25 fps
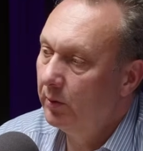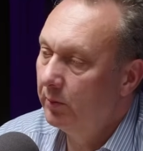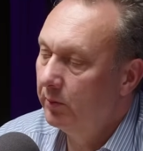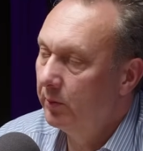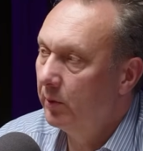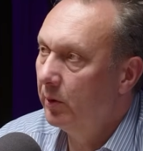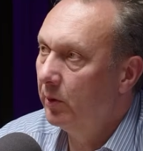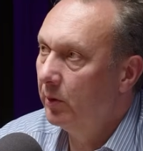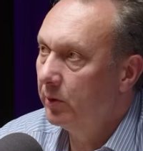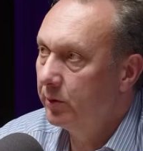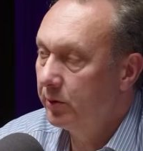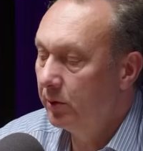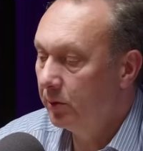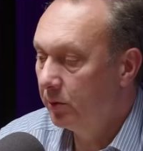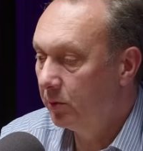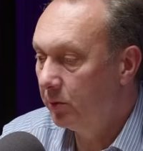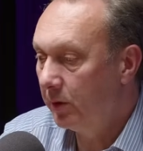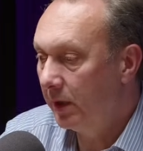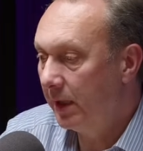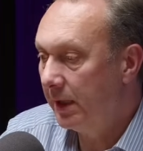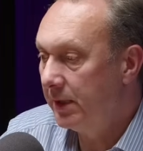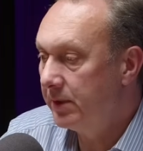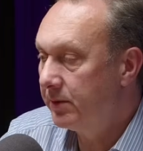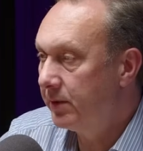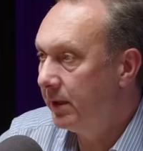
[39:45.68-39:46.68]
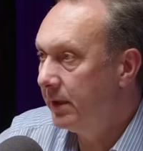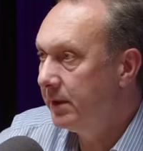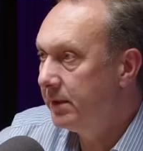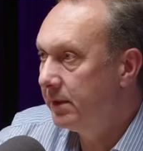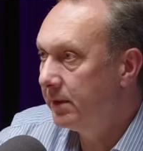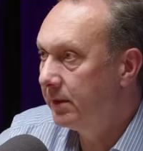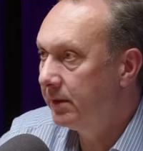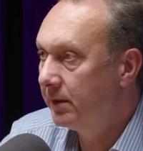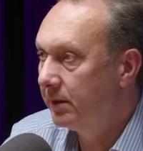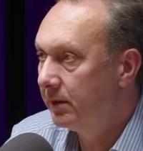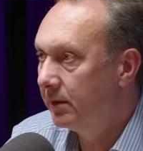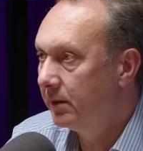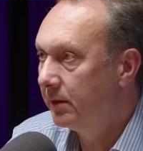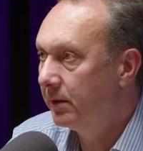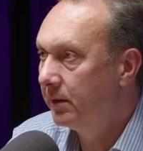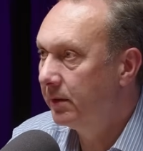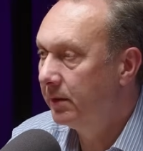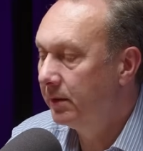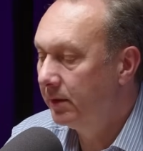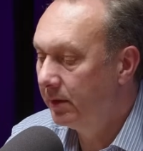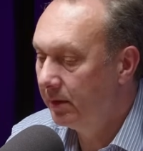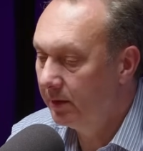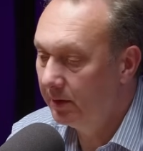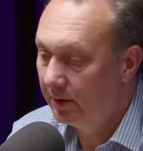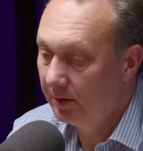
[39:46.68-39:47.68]
Also to address
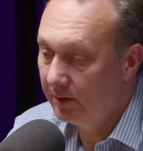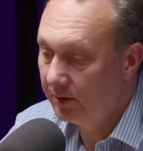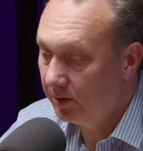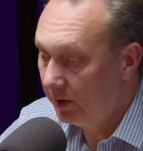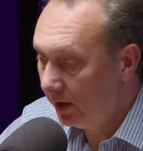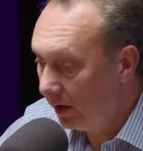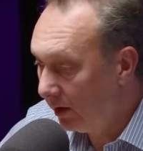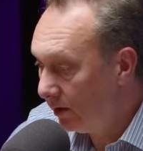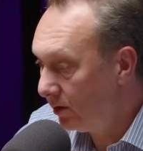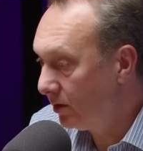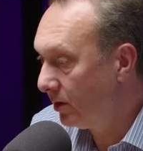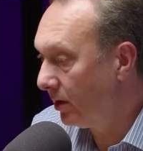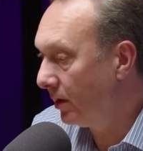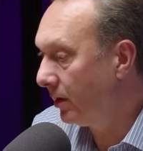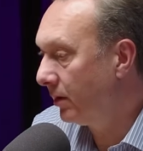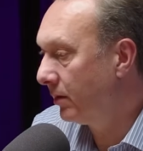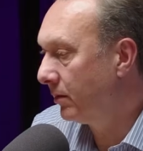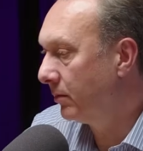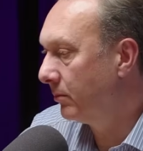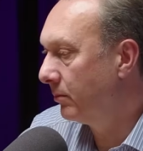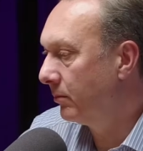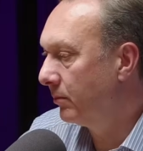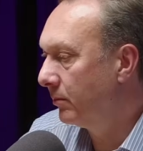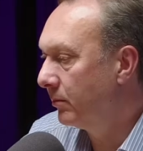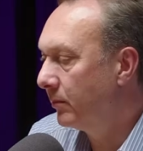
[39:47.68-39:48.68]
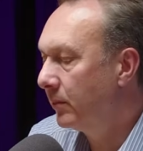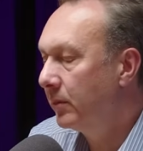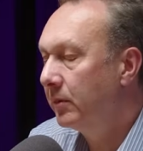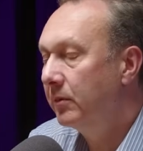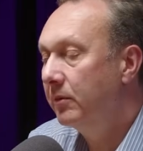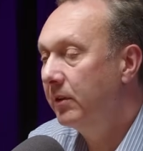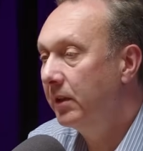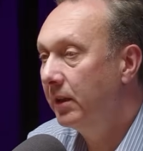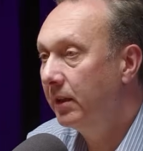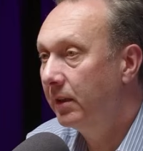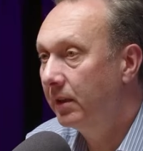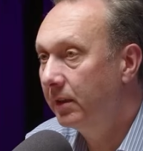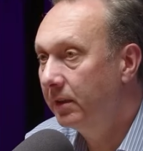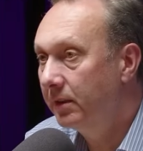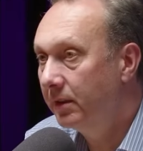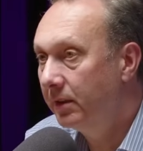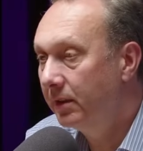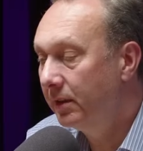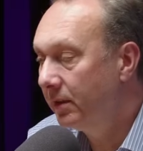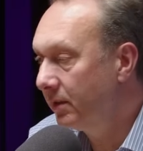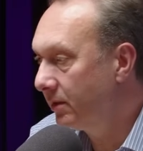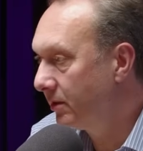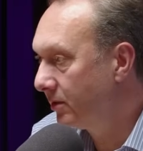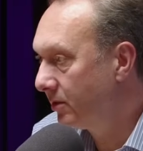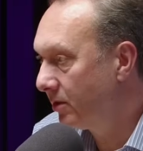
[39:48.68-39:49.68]
the changing
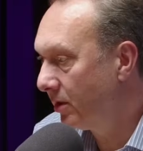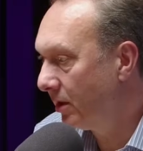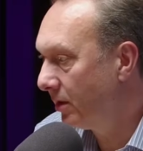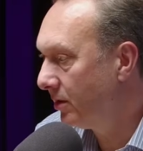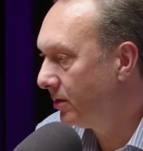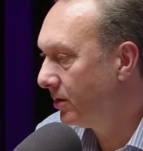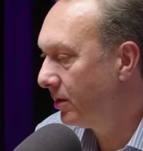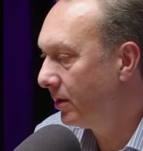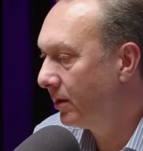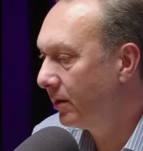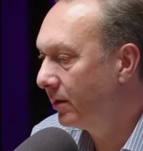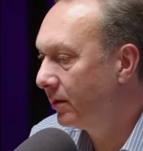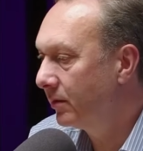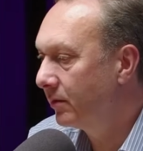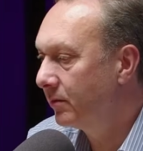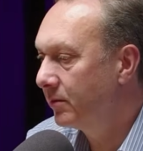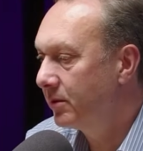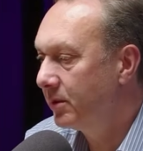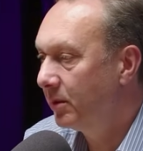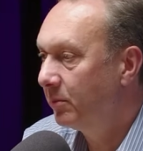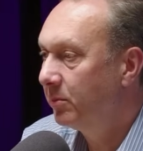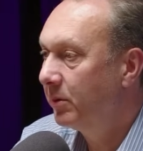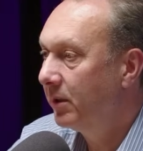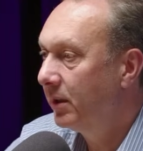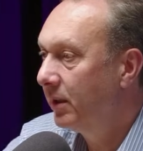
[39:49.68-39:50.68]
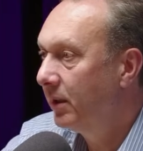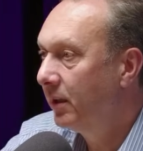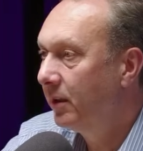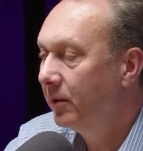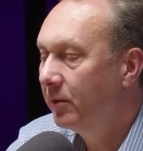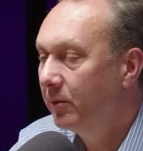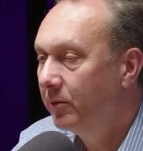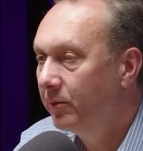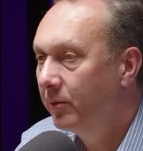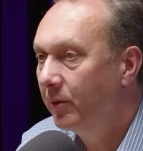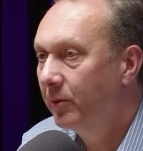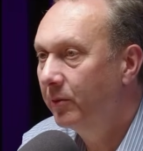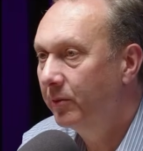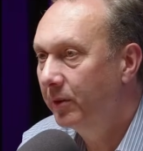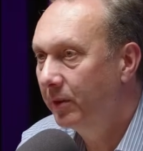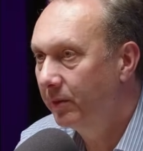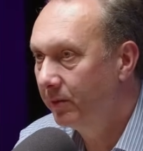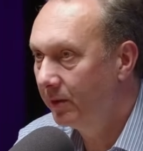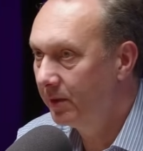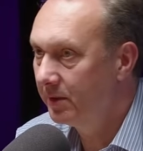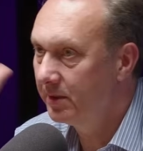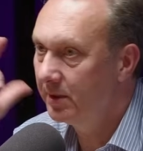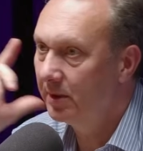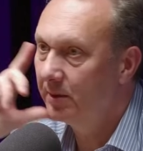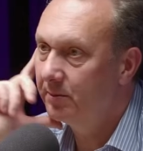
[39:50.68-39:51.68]
reality and changing supply of
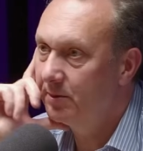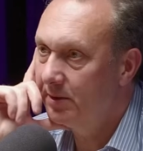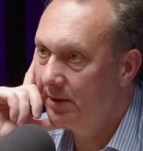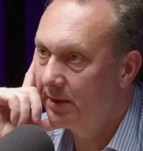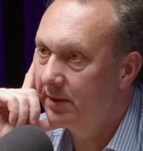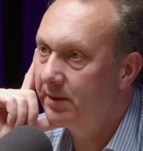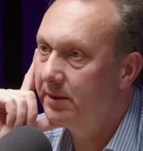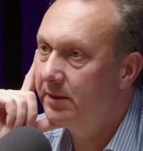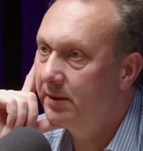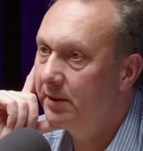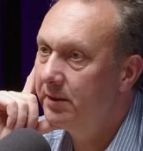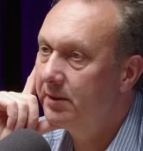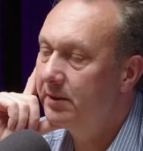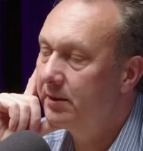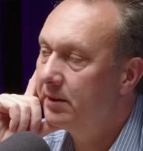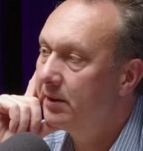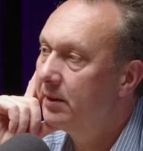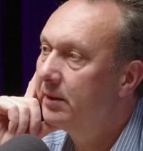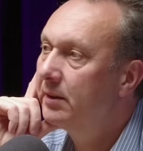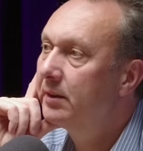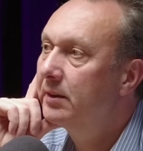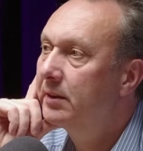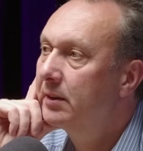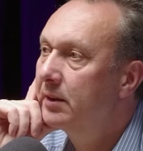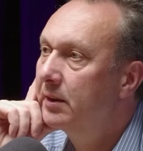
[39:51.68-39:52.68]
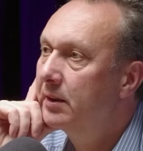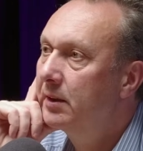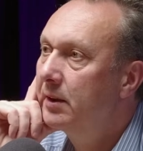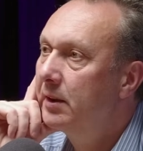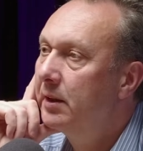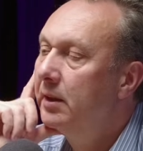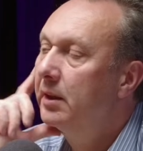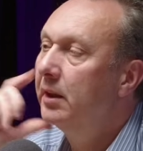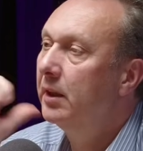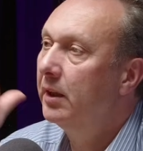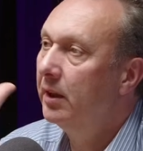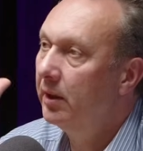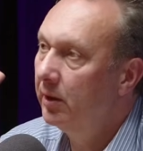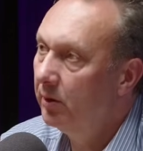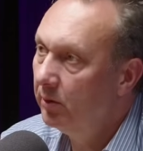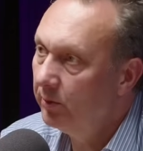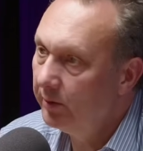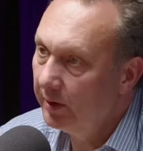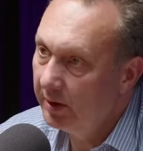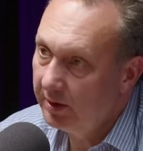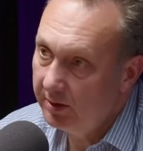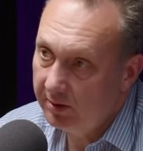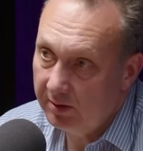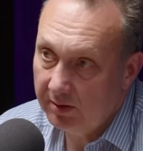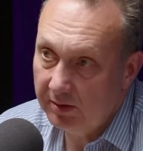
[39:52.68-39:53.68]
different substances. Yeah,
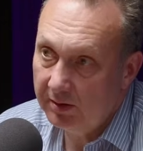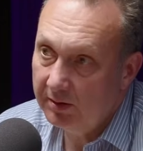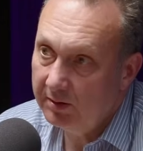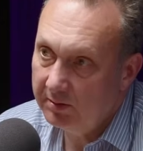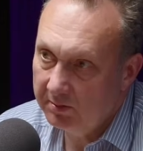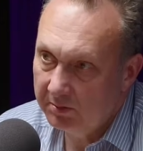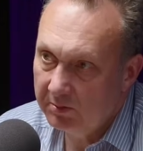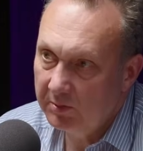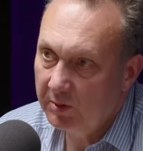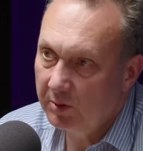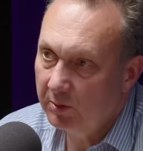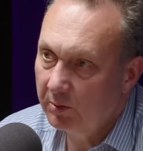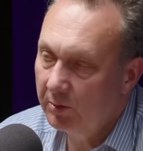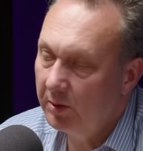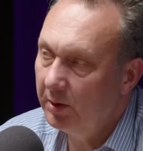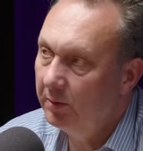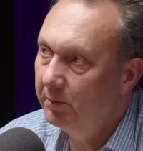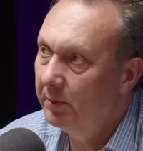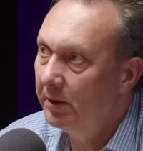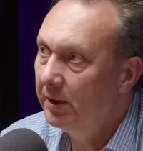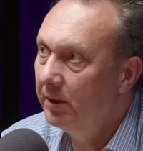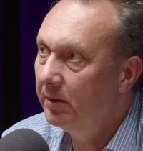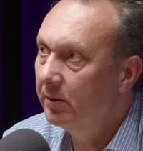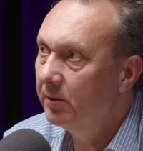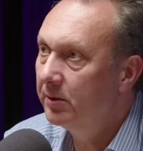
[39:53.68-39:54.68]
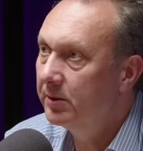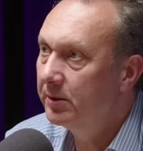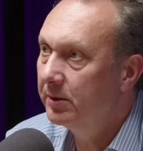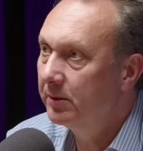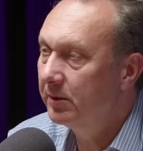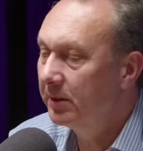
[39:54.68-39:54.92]
innovation will be also a